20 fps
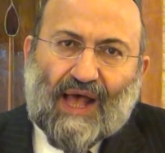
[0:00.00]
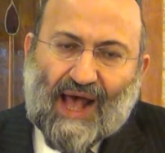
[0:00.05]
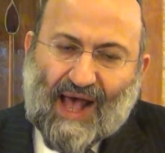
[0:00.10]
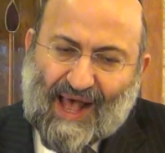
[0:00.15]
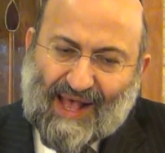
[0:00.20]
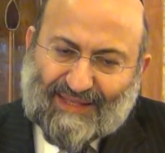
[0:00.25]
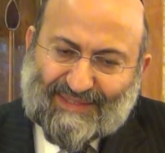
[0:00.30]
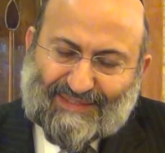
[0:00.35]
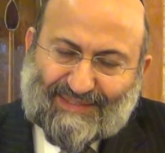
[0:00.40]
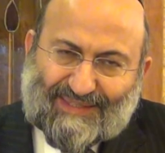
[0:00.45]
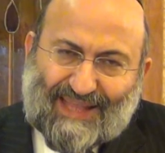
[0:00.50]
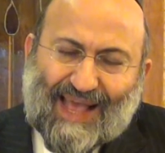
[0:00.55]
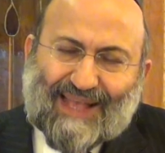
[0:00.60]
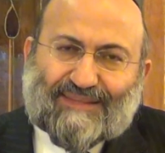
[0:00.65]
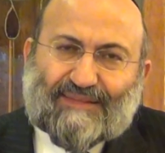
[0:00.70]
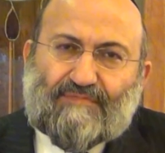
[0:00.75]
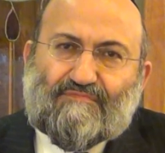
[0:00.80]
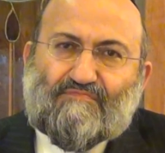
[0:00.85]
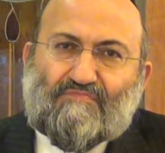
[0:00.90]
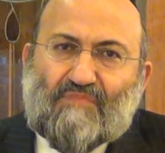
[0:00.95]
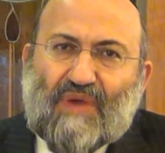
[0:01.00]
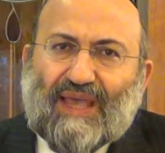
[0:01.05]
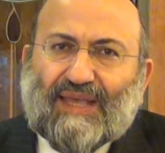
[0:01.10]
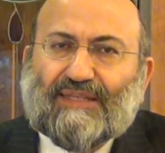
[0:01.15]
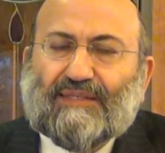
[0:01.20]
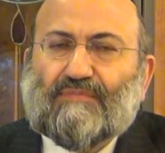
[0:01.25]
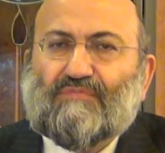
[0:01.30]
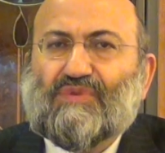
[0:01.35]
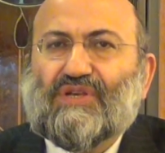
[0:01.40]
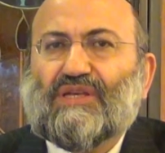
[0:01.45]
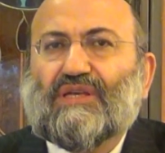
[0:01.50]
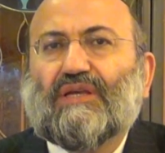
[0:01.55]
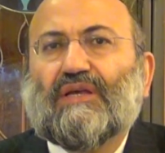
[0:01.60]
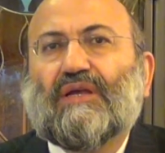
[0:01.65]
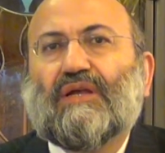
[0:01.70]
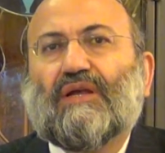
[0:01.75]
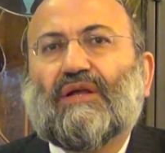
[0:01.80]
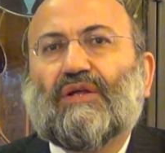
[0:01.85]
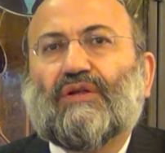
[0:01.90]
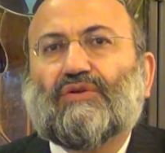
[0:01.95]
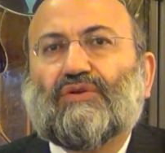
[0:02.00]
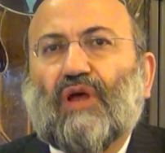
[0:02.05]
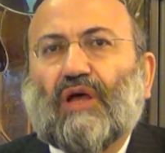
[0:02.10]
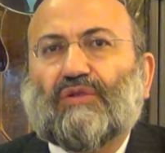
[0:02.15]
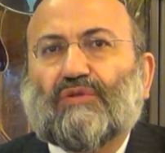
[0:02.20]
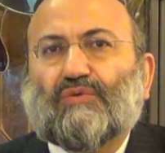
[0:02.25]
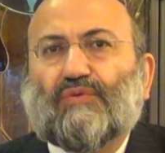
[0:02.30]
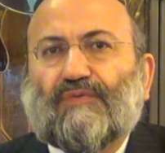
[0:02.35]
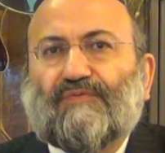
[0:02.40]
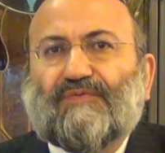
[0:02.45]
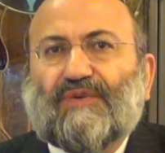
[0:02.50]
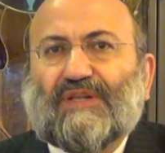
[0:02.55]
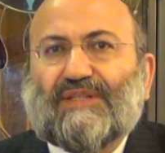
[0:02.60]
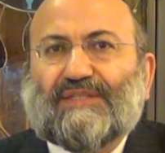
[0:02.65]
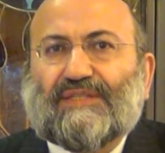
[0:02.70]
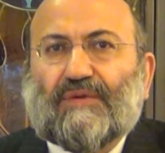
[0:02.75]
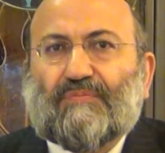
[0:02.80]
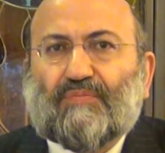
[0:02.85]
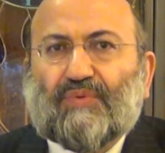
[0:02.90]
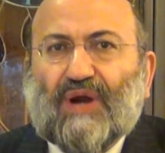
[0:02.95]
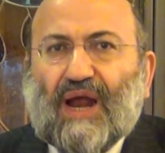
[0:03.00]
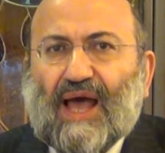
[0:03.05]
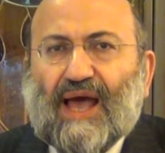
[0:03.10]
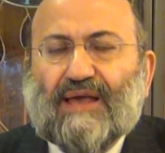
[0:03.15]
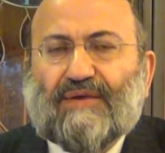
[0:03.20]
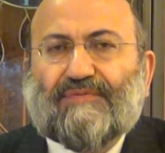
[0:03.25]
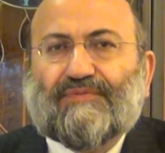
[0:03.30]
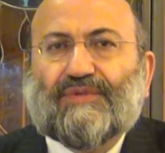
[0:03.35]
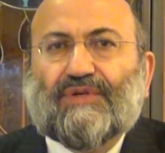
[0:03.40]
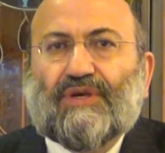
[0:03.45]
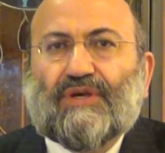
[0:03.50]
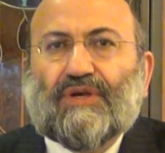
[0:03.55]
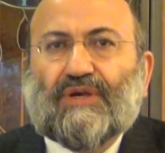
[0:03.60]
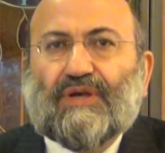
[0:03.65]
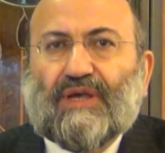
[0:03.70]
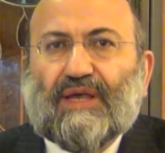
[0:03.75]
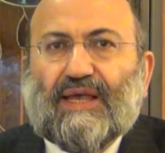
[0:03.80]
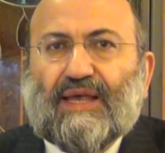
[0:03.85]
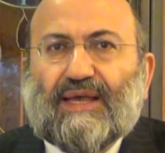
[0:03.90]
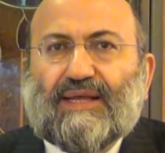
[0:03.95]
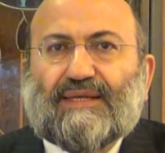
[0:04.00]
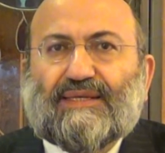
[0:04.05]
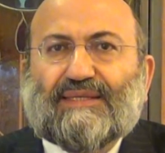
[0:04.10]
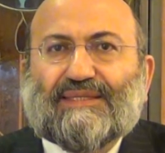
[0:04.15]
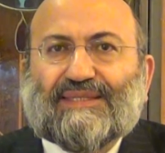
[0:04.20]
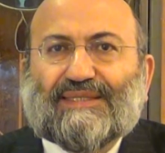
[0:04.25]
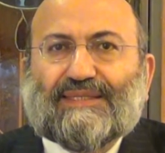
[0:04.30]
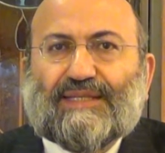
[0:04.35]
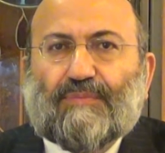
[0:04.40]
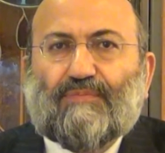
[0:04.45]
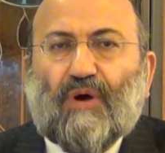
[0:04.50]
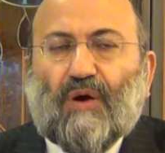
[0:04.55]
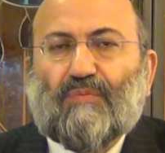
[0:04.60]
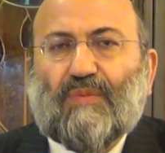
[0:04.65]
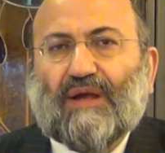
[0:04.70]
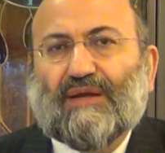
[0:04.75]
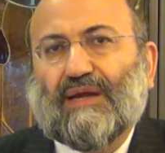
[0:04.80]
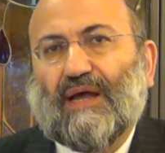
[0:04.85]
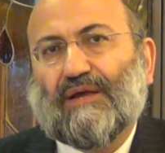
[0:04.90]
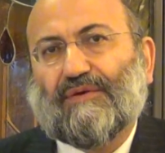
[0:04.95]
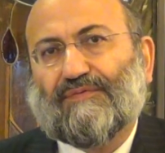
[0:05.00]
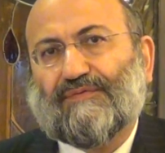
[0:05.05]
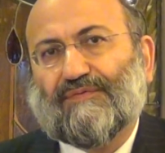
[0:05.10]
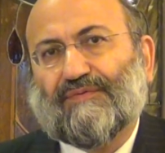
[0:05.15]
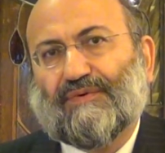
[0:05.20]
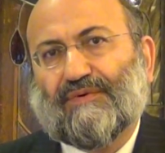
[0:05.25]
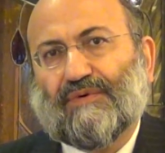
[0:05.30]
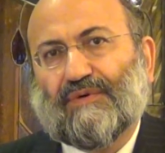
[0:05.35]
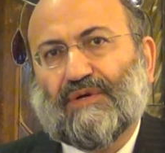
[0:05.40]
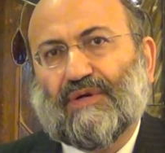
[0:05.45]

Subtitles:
And that made me not to feel deprived any step of my life.